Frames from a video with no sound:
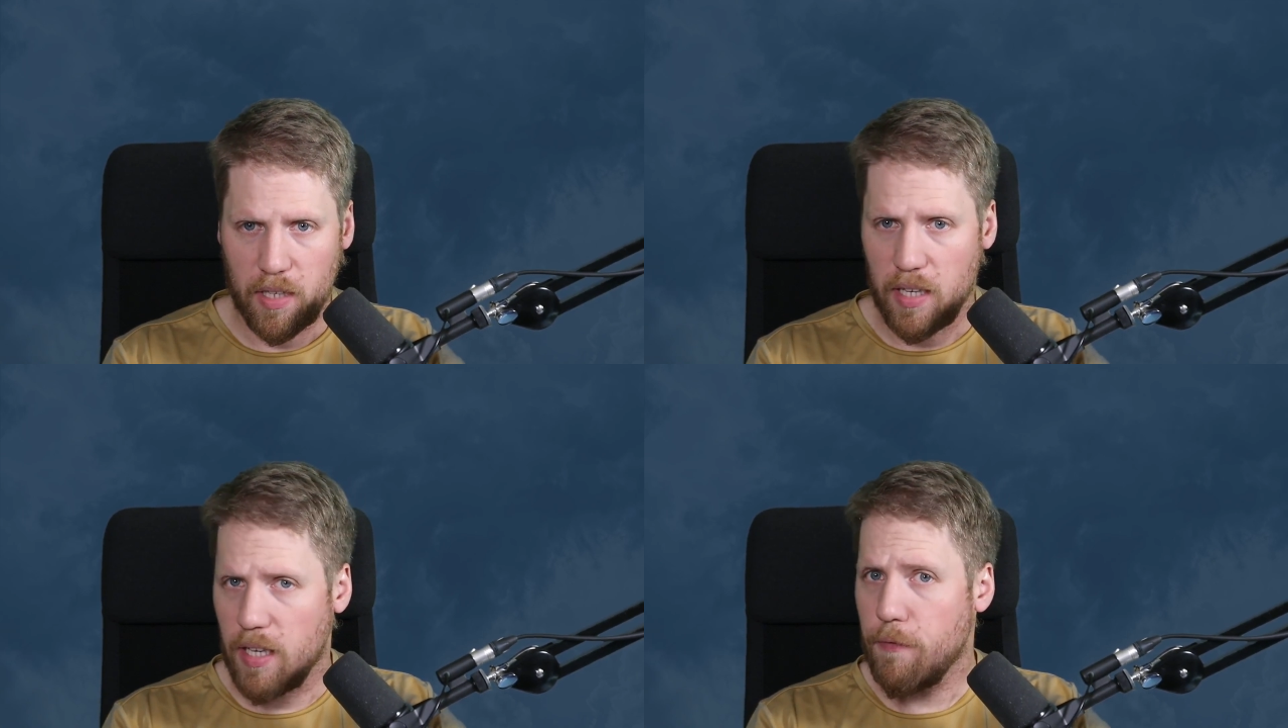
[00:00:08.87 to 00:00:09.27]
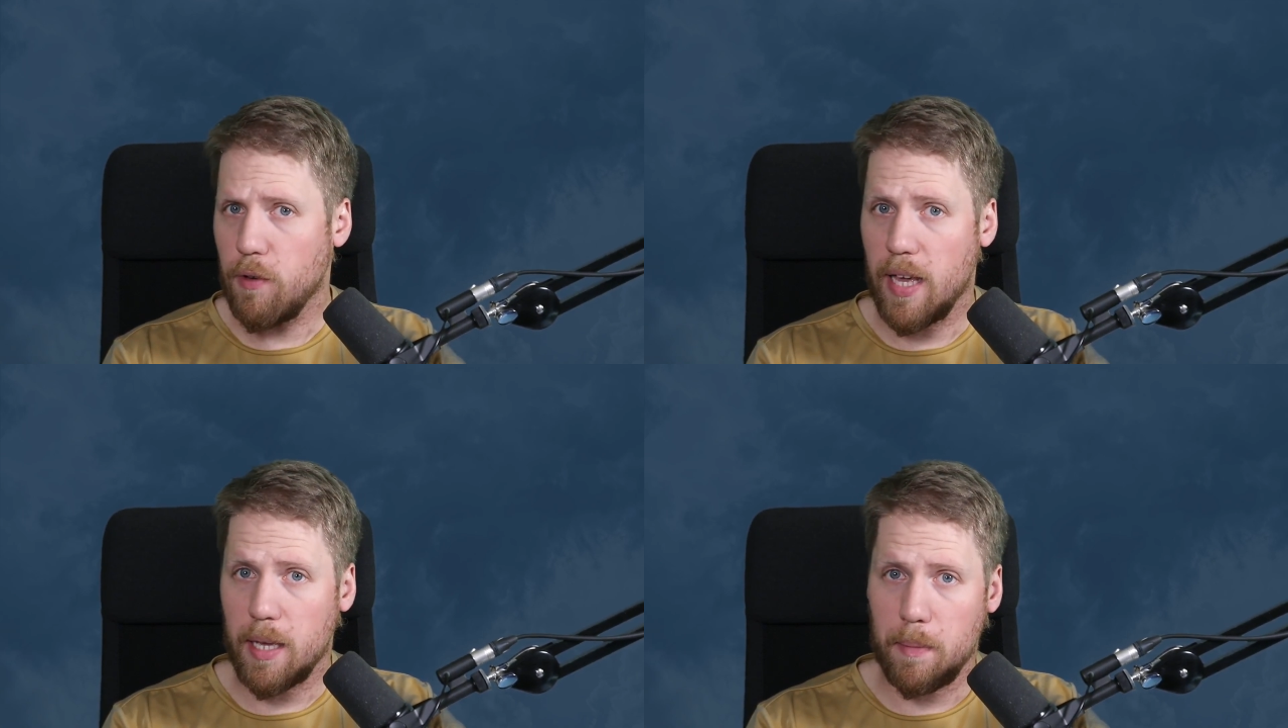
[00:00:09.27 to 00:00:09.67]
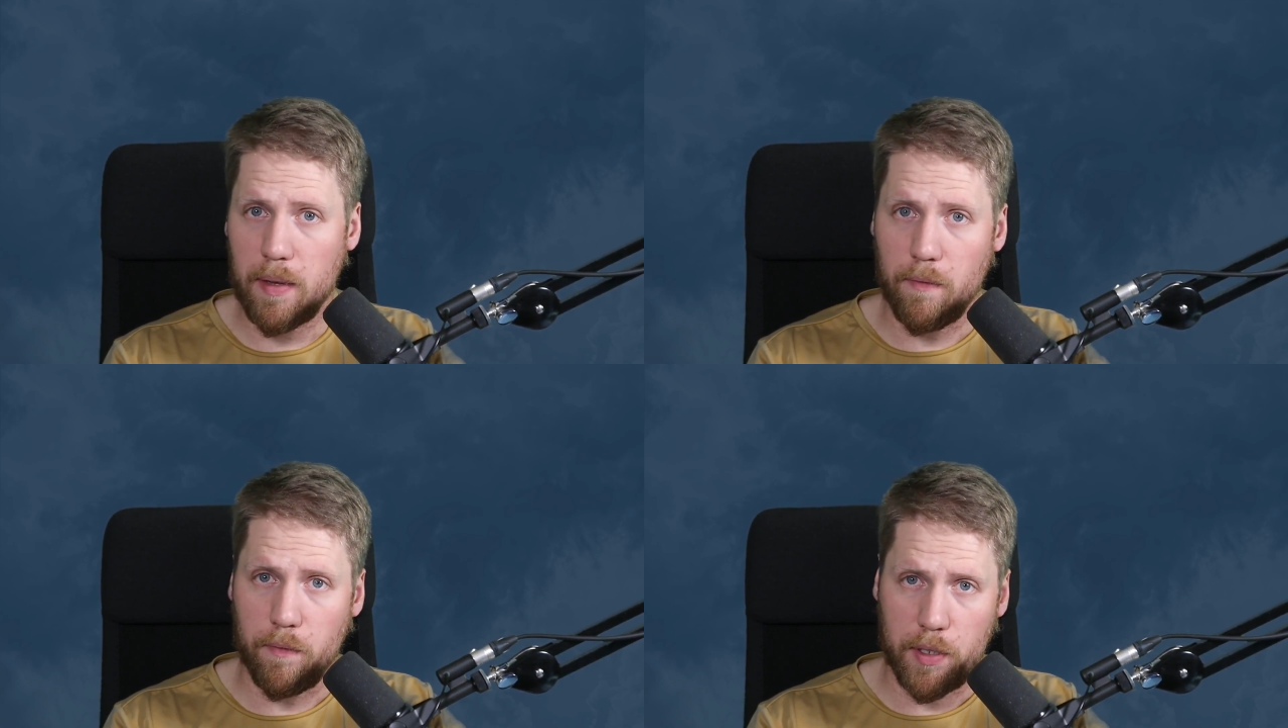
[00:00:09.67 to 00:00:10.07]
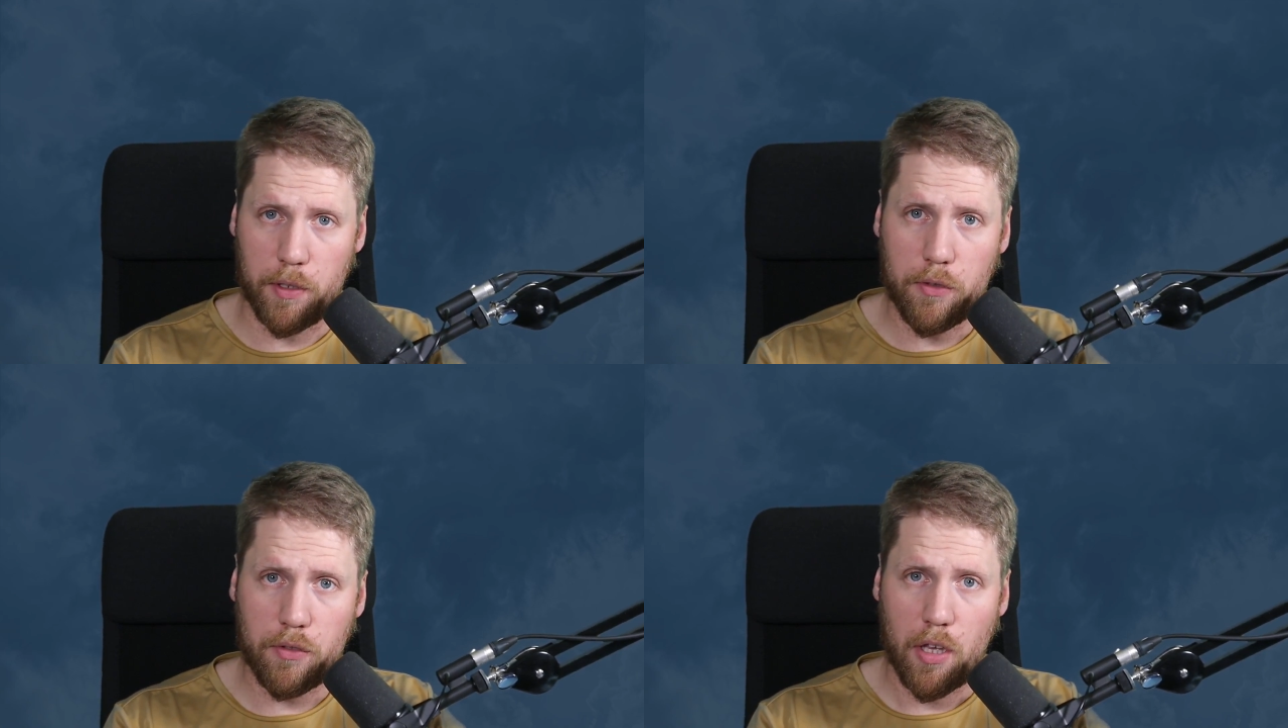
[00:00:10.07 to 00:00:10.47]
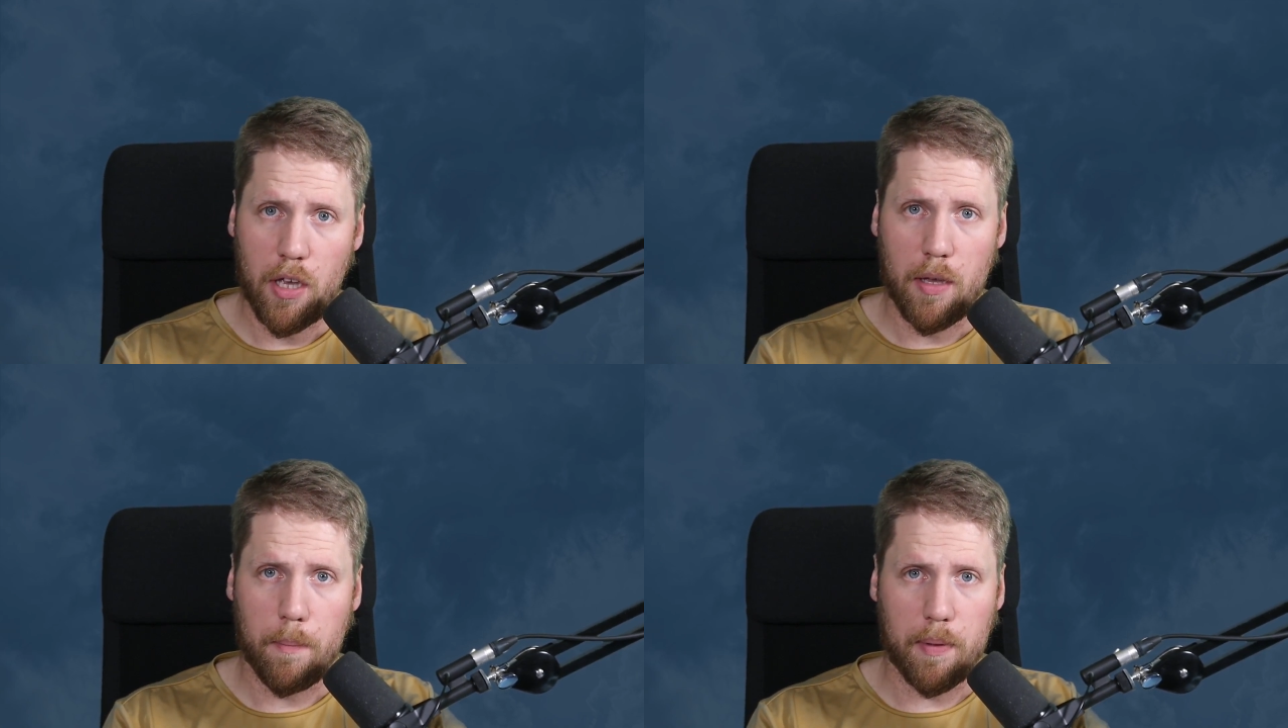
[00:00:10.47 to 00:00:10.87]
If you like my videos,
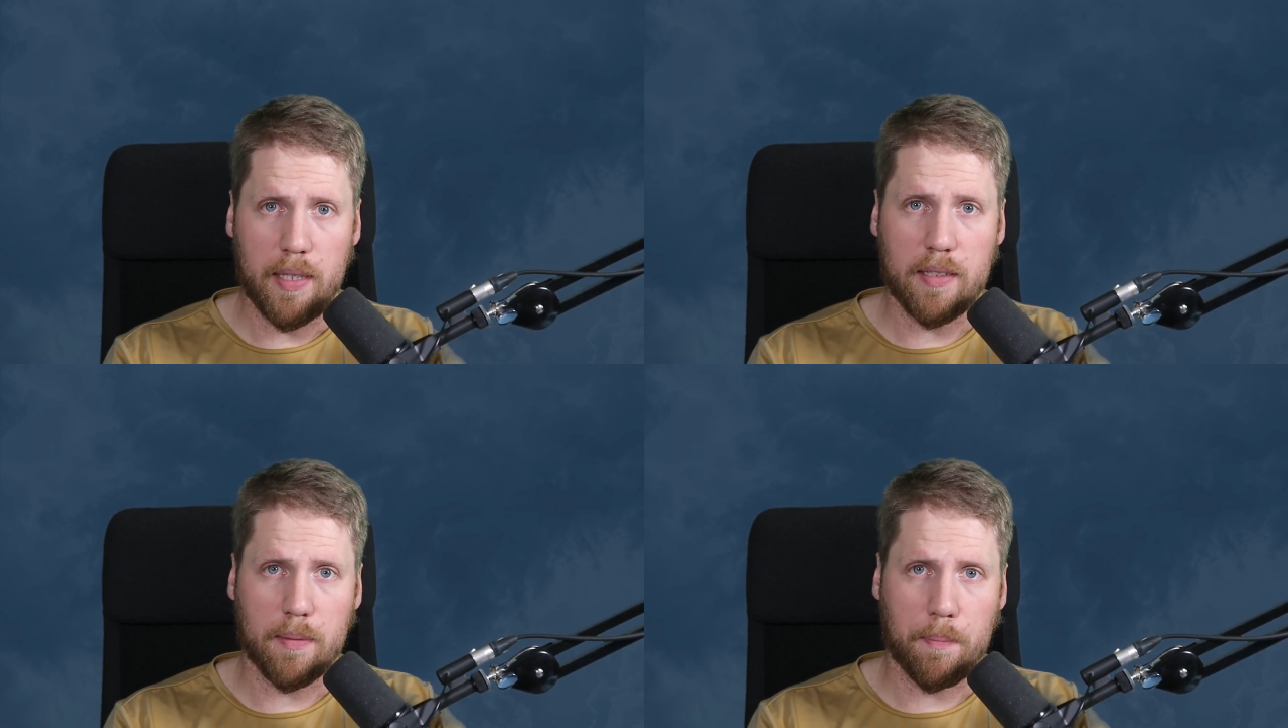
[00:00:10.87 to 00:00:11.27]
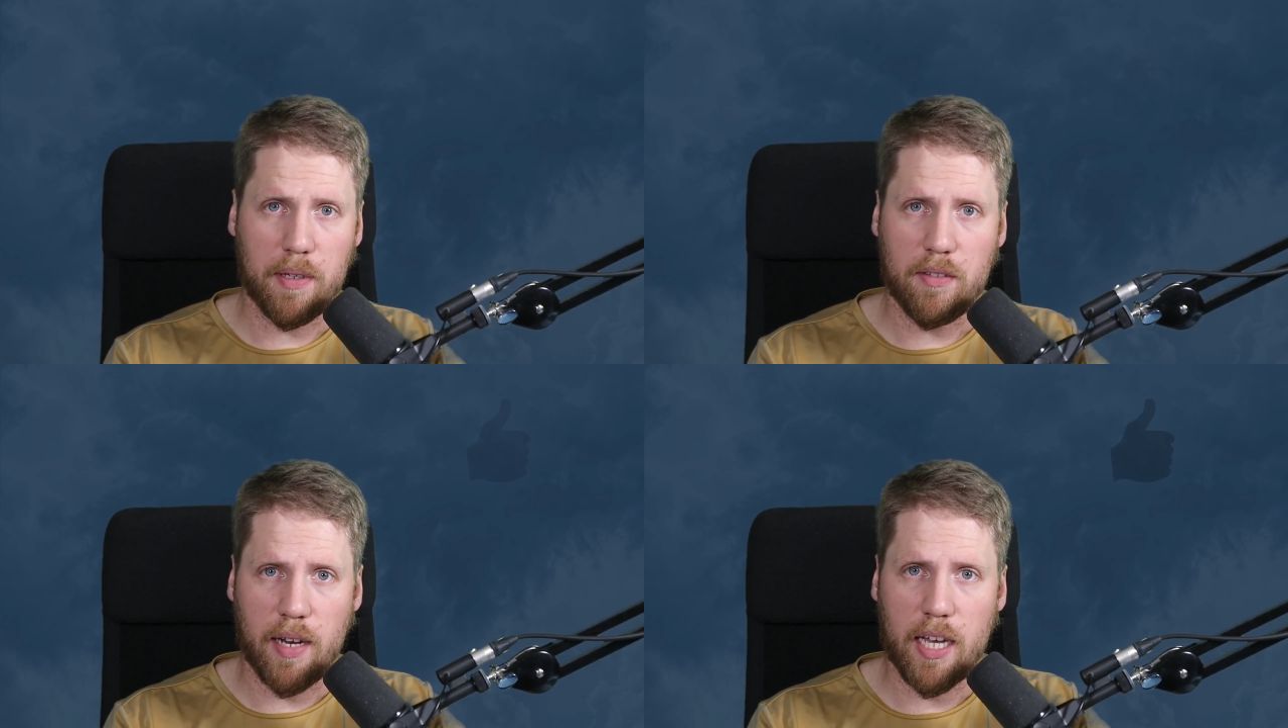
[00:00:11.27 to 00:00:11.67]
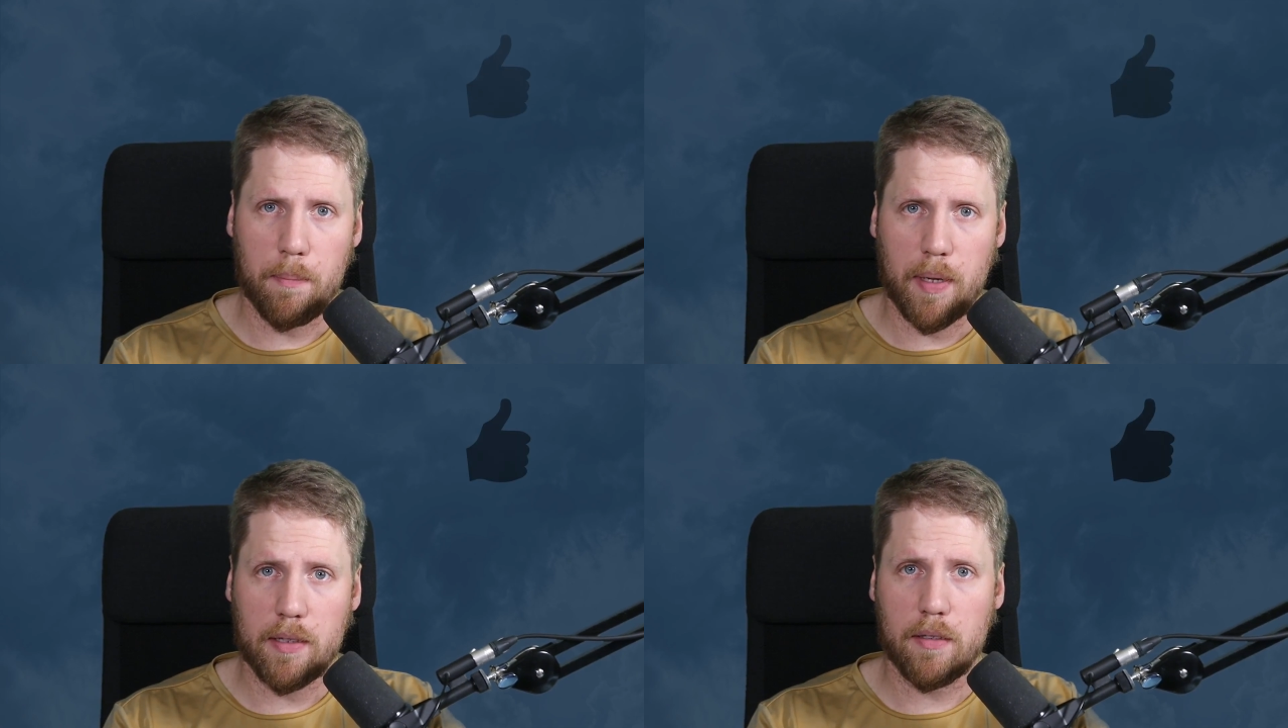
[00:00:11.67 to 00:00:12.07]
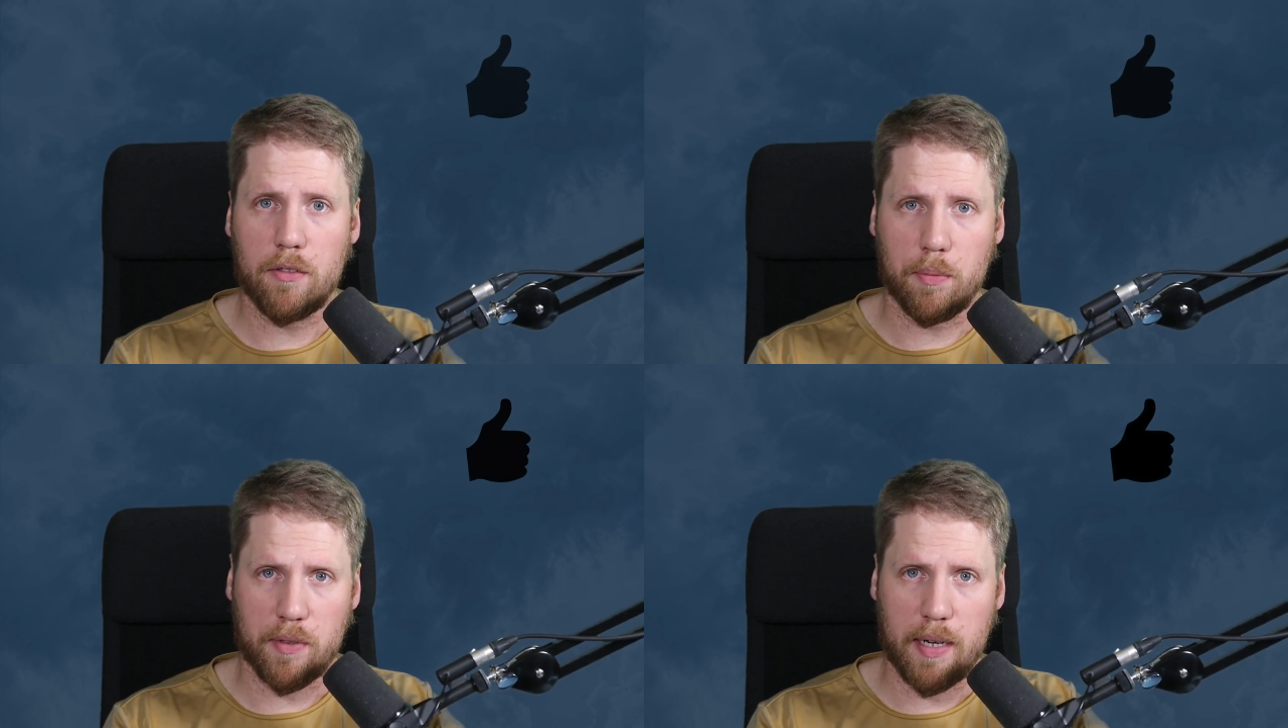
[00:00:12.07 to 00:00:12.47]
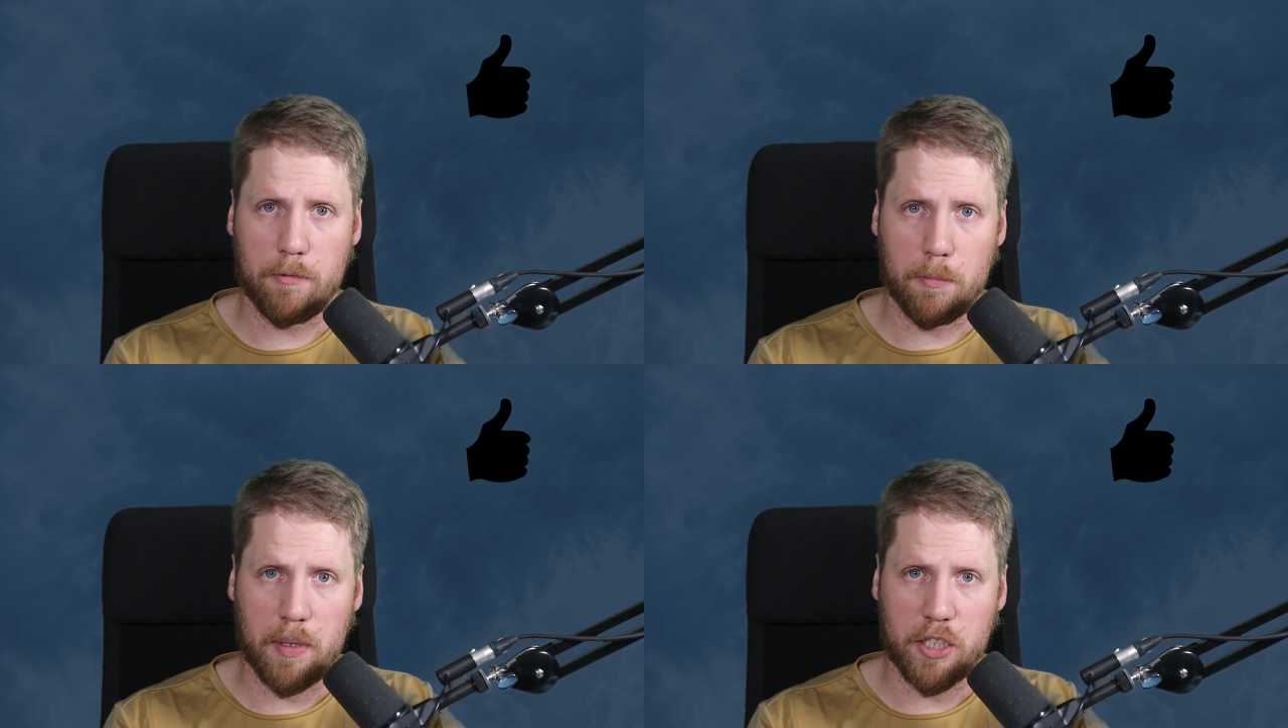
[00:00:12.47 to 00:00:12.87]
please press the like button, subscribe to
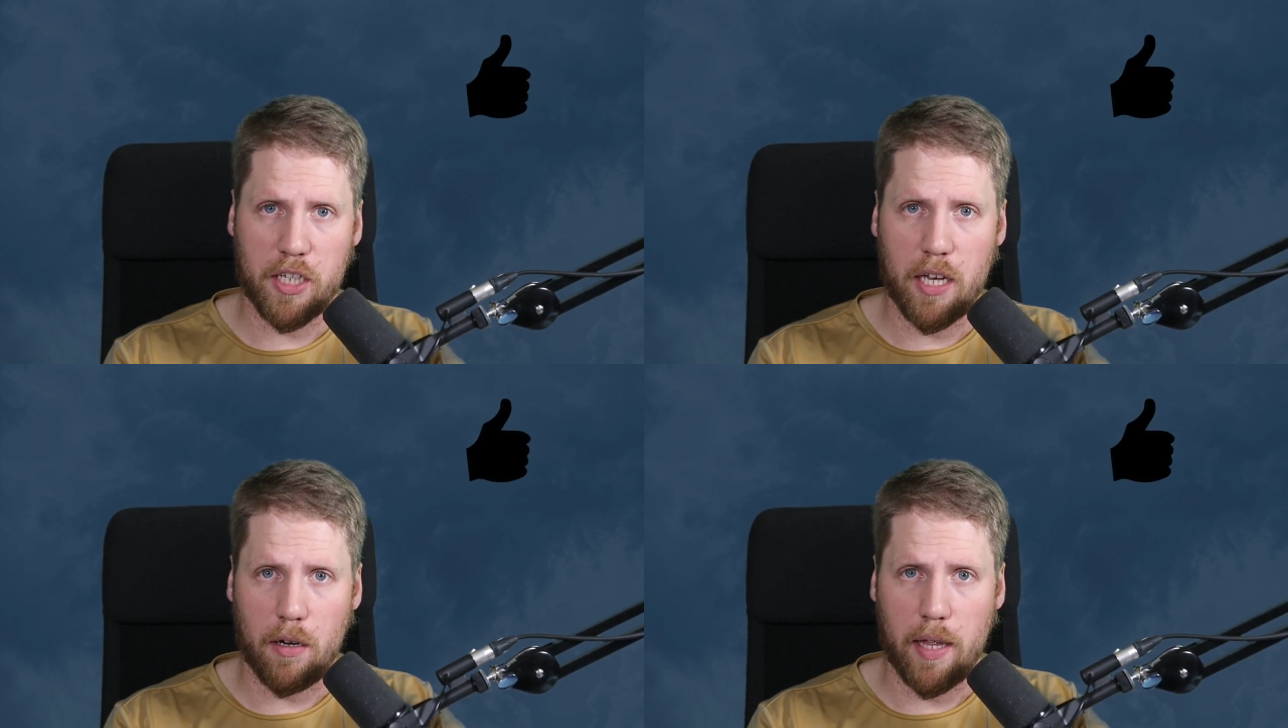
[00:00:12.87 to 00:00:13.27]
my channel,